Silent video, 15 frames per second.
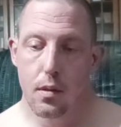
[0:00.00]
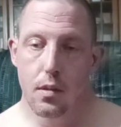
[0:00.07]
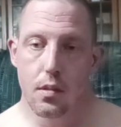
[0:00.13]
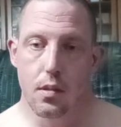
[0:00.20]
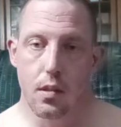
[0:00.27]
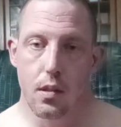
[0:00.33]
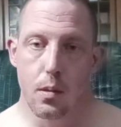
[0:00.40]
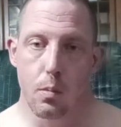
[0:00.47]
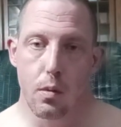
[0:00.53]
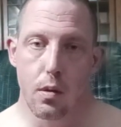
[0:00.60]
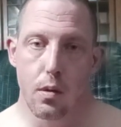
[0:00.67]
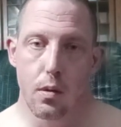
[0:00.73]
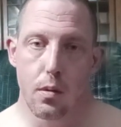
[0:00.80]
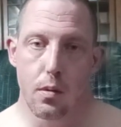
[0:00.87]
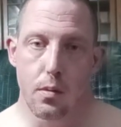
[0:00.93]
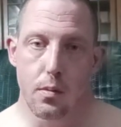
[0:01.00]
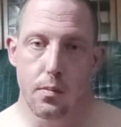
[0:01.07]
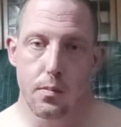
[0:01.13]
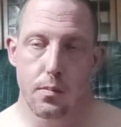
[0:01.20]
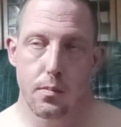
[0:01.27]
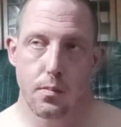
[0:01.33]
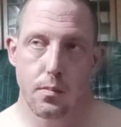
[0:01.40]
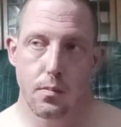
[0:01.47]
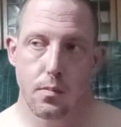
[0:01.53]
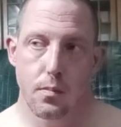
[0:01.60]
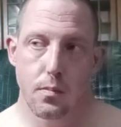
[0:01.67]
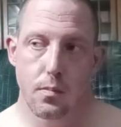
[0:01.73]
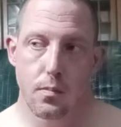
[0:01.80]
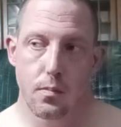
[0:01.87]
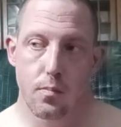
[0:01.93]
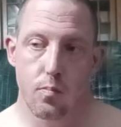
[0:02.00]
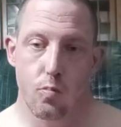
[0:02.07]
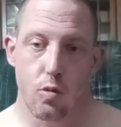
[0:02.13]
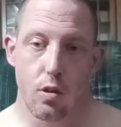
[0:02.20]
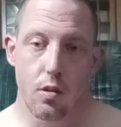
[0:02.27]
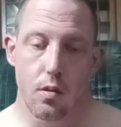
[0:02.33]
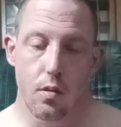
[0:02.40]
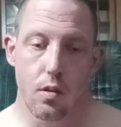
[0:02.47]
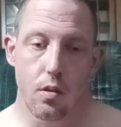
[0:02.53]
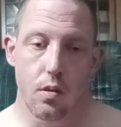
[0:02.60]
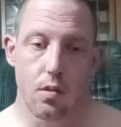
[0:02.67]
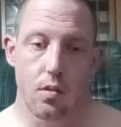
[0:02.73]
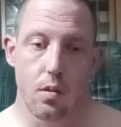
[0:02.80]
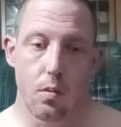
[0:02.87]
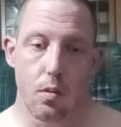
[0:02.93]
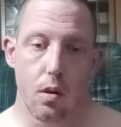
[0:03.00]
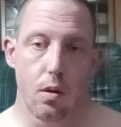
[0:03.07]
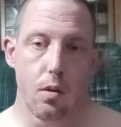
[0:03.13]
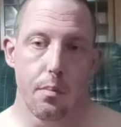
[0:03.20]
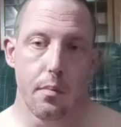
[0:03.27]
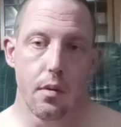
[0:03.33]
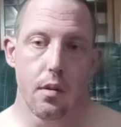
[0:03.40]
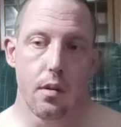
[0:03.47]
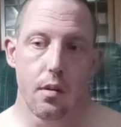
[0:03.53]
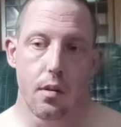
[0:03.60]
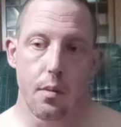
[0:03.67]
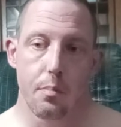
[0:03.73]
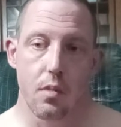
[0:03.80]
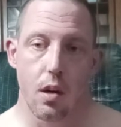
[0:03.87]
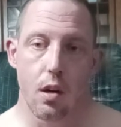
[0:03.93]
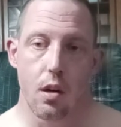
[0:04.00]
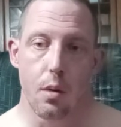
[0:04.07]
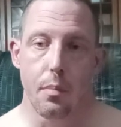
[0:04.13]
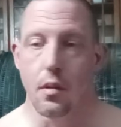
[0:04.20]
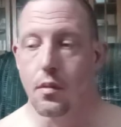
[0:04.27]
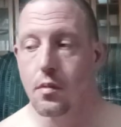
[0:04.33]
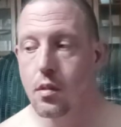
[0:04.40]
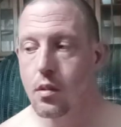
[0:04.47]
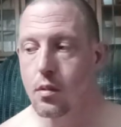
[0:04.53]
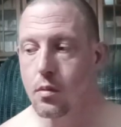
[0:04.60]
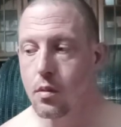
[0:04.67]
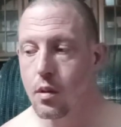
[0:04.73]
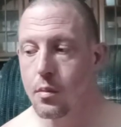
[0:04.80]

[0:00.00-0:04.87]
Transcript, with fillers: And he said, well, you just don't know it, man. I'm tired of being single.